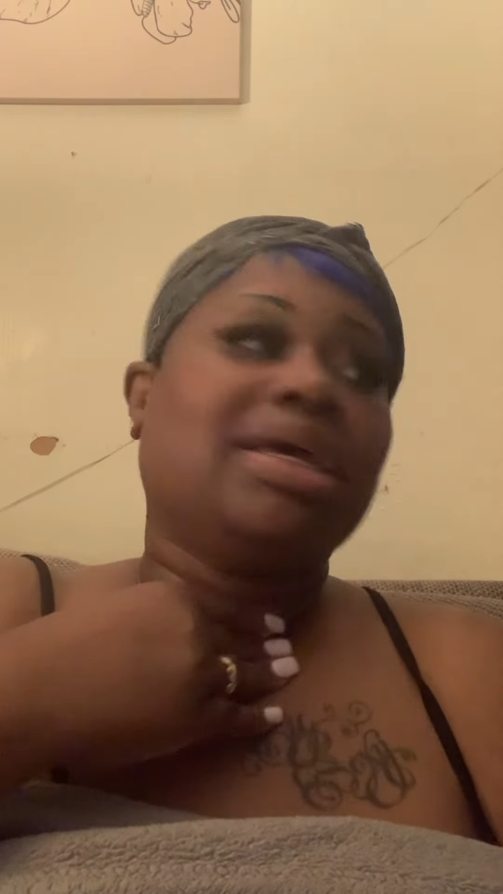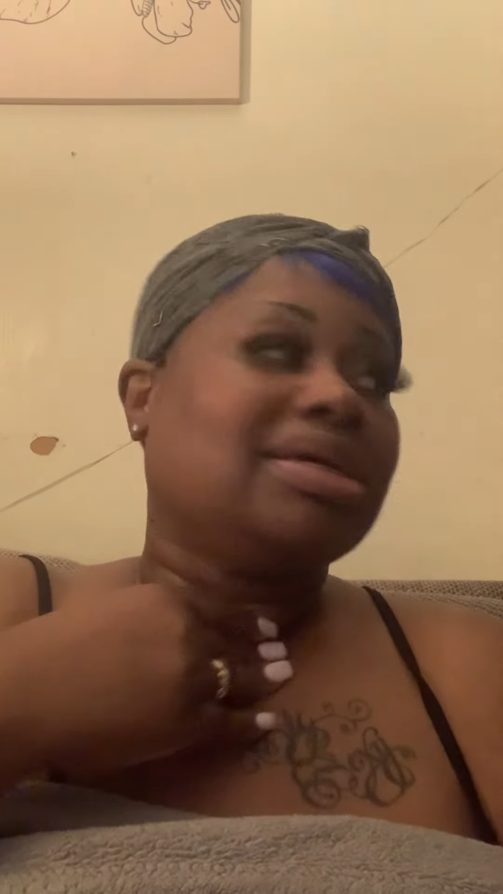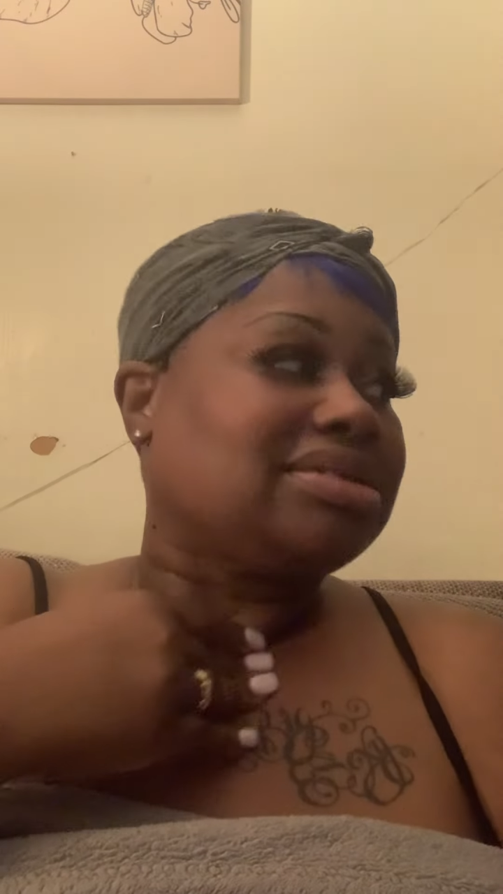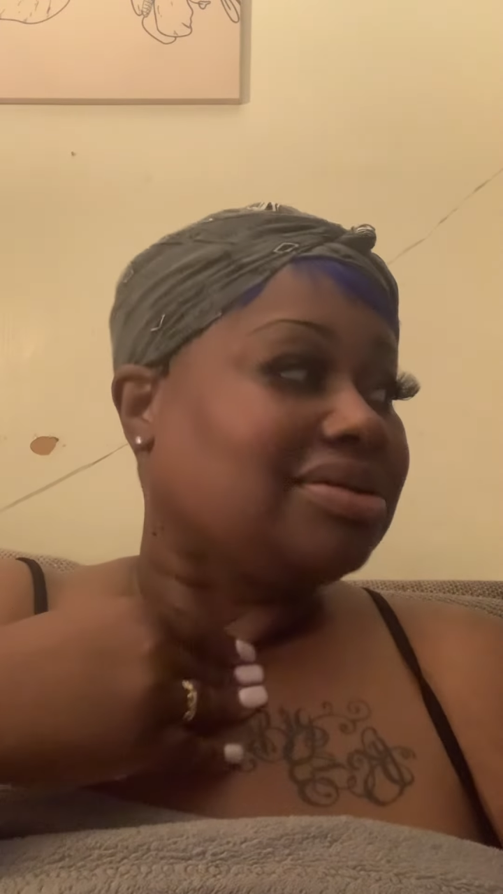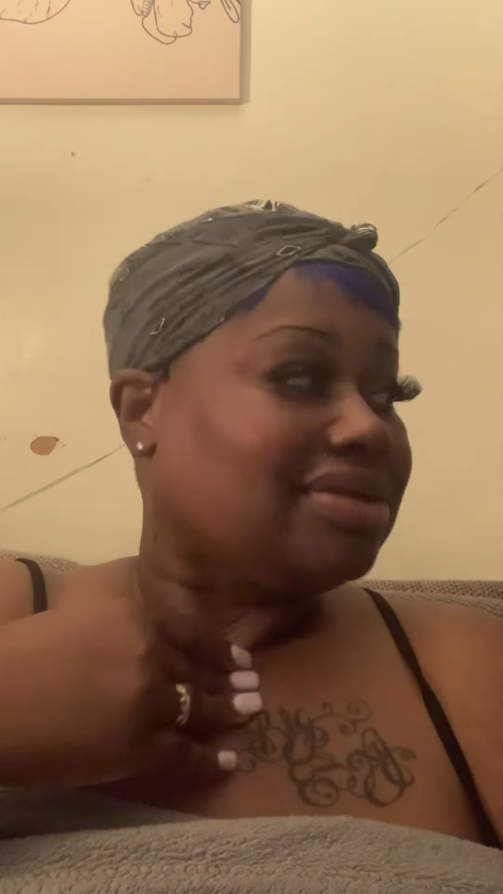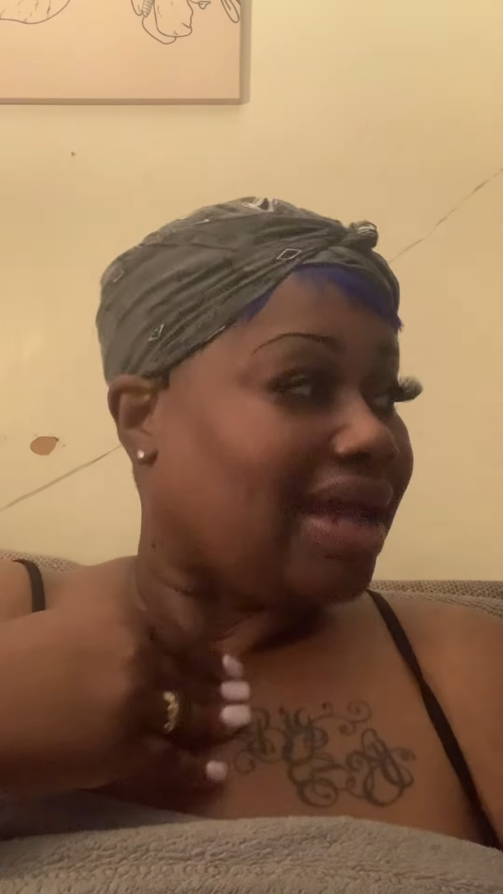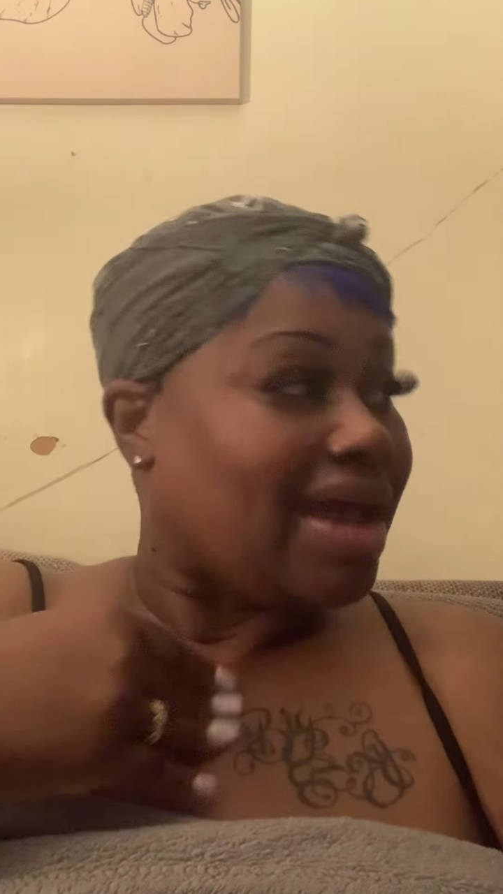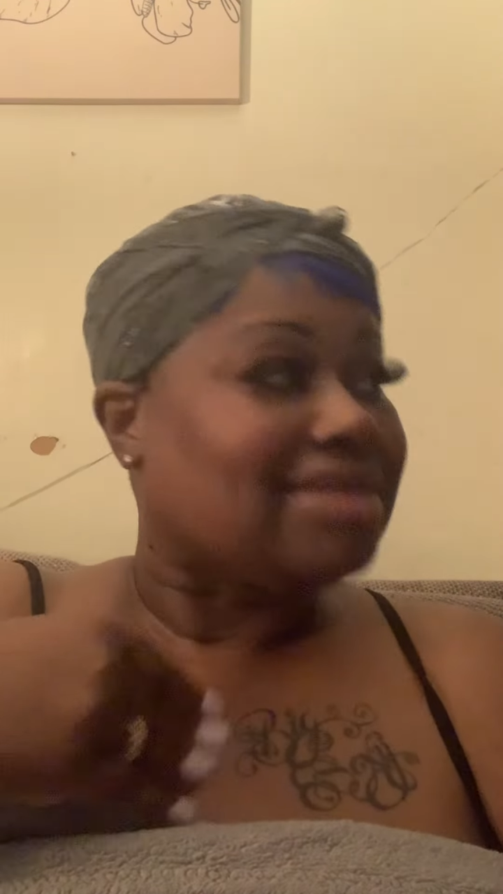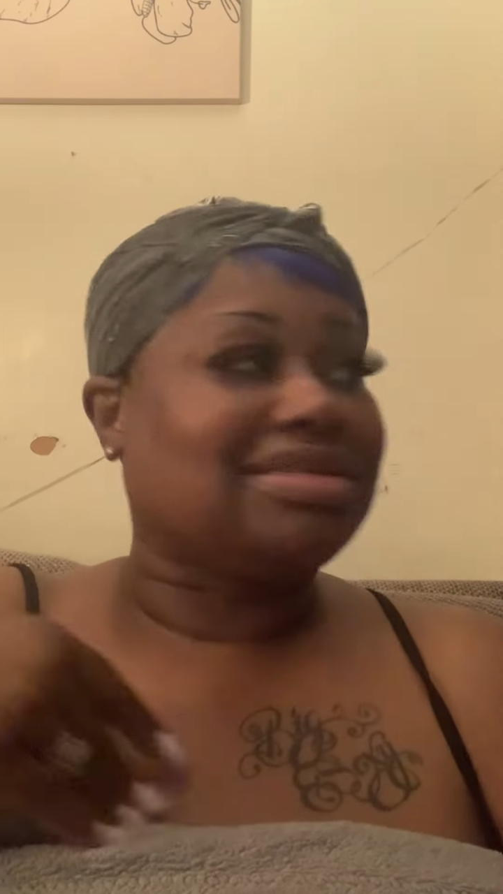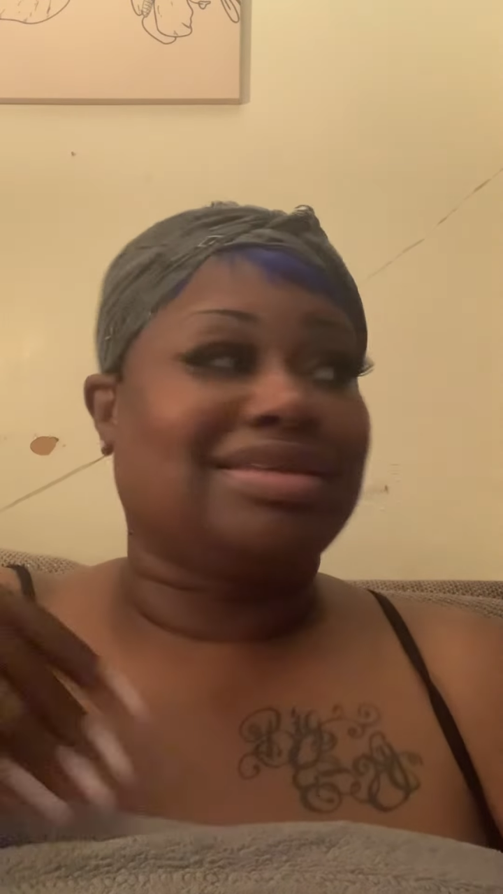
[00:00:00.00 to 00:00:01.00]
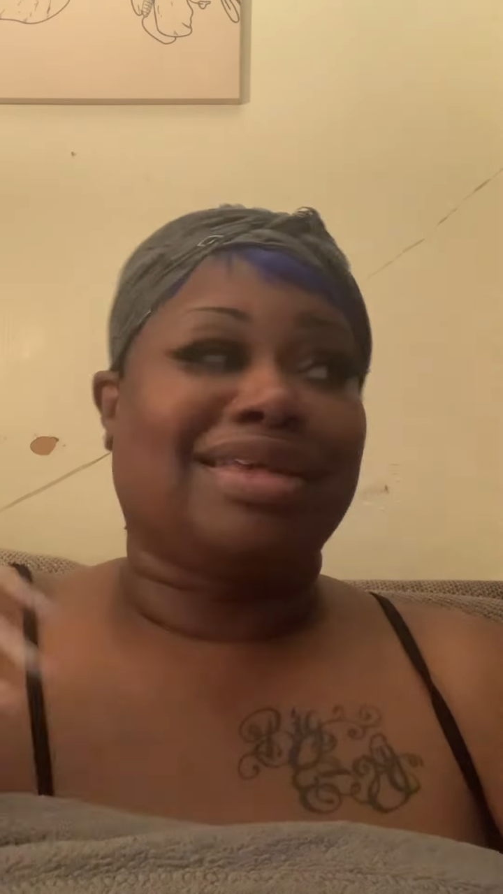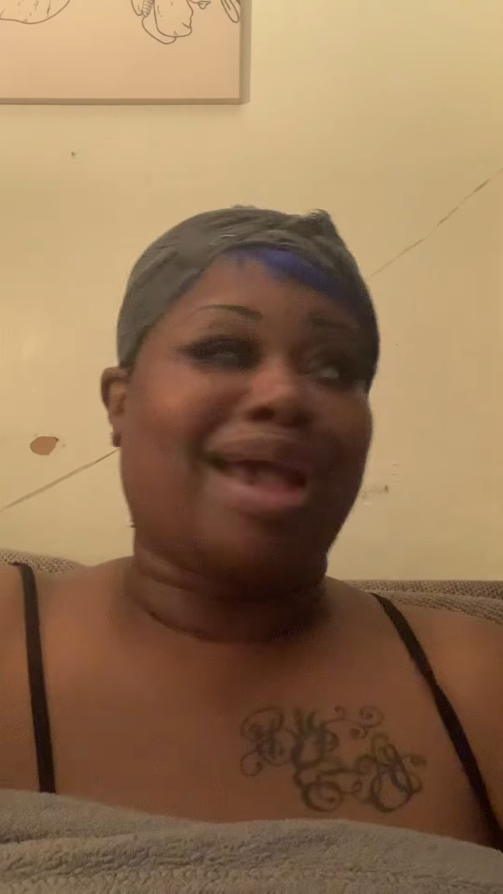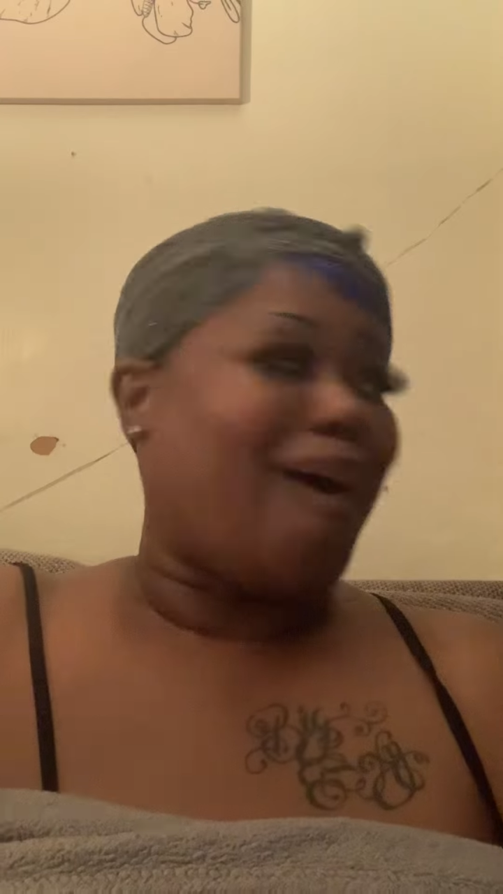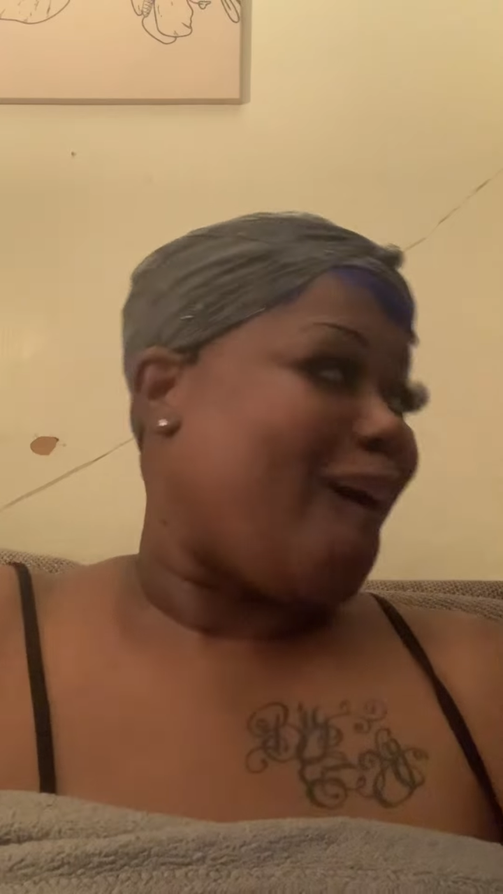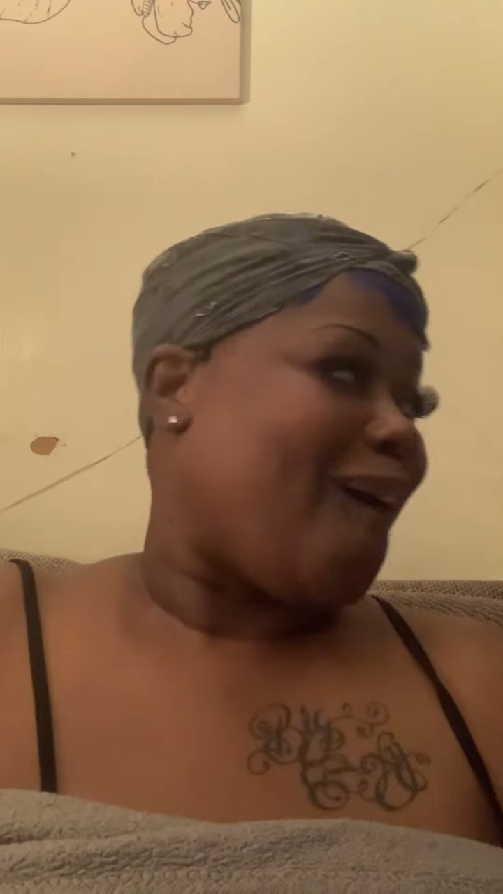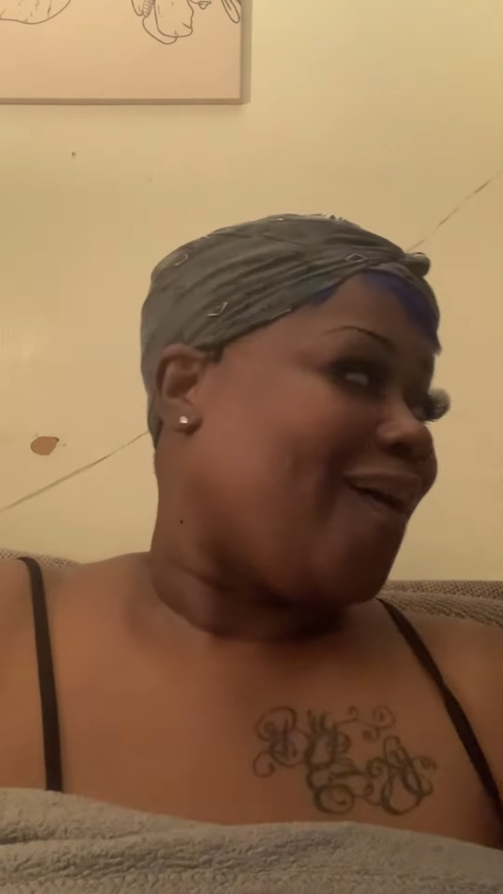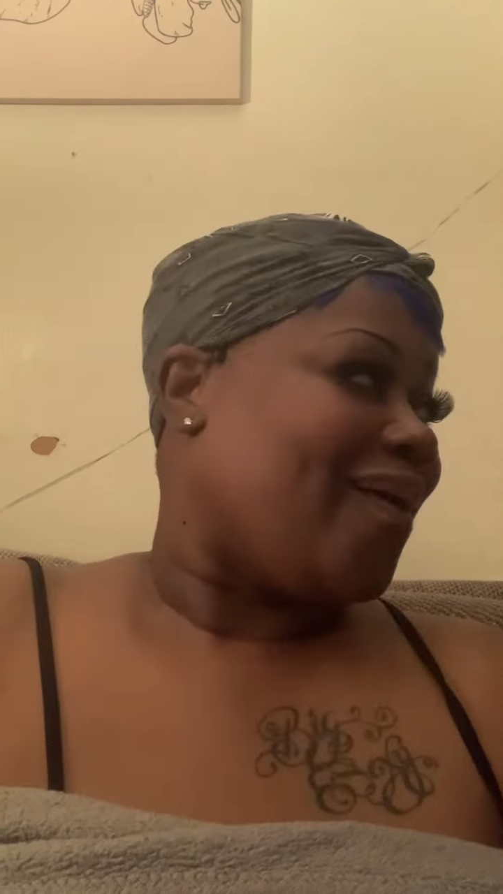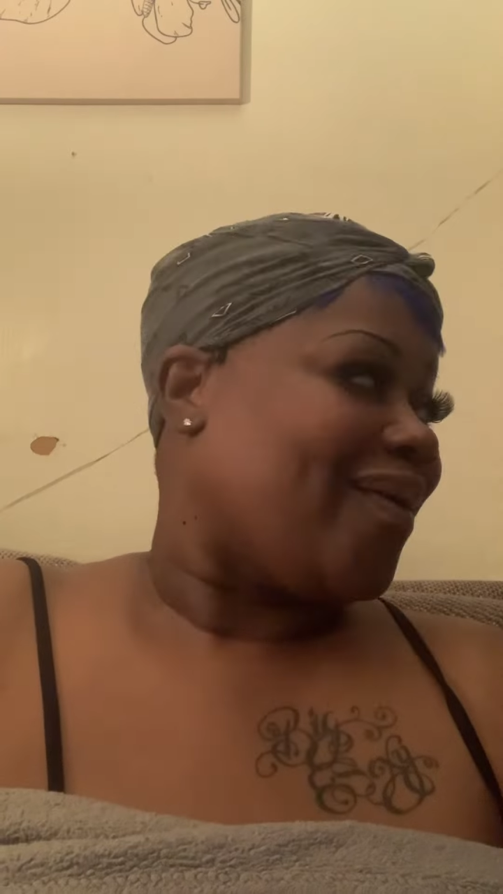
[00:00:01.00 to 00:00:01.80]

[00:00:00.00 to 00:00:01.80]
So yes, y'all.